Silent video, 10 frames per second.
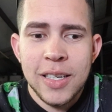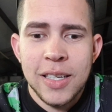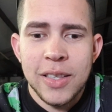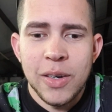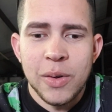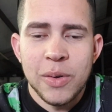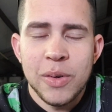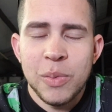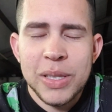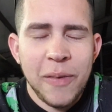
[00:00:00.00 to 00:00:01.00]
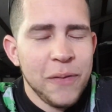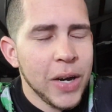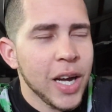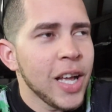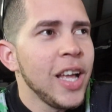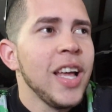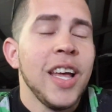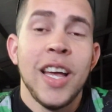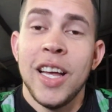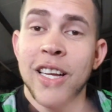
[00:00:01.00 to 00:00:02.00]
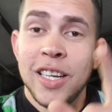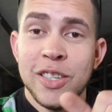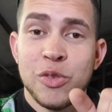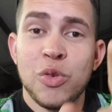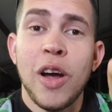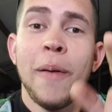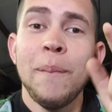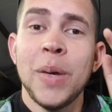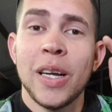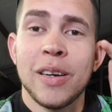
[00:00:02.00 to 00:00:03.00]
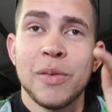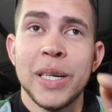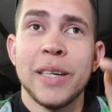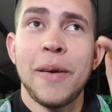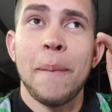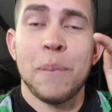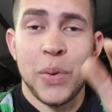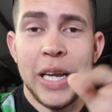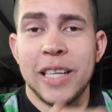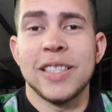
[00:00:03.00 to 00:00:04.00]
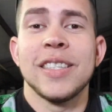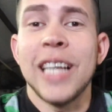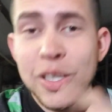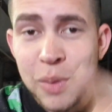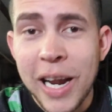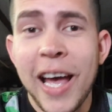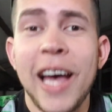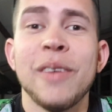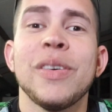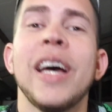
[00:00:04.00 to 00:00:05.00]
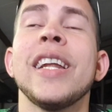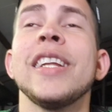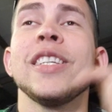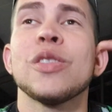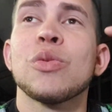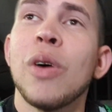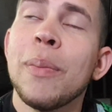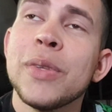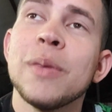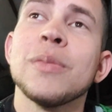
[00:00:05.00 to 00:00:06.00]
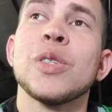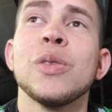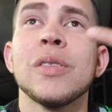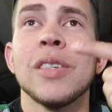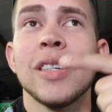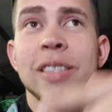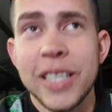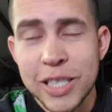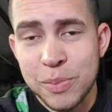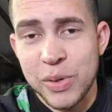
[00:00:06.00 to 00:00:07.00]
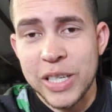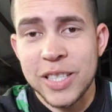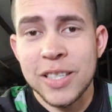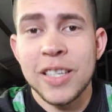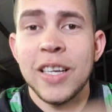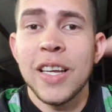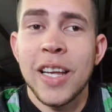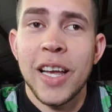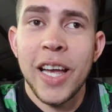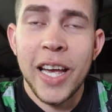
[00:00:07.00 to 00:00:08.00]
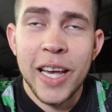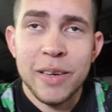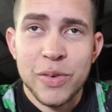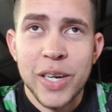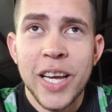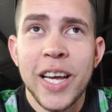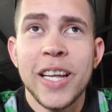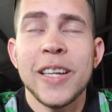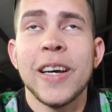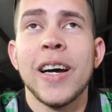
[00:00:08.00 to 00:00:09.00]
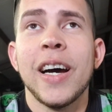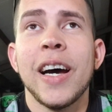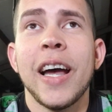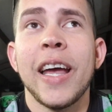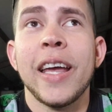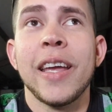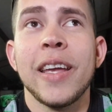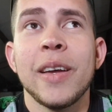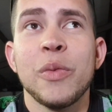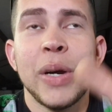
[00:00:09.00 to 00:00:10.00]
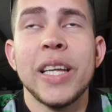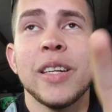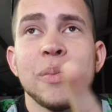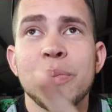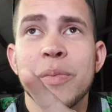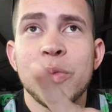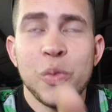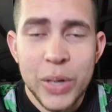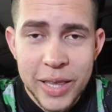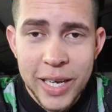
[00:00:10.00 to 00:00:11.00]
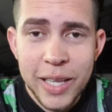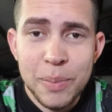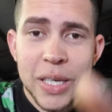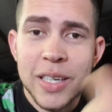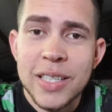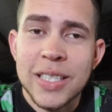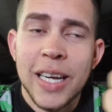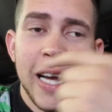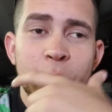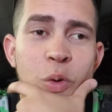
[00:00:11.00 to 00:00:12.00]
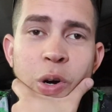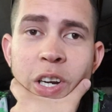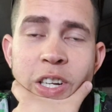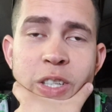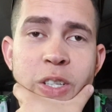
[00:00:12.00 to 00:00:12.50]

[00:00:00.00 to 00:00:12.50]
No, what the fuck? Drum rear brakes. That's what I have. And I need to swap them to disc brakes. And for that, I waited with that because I wanted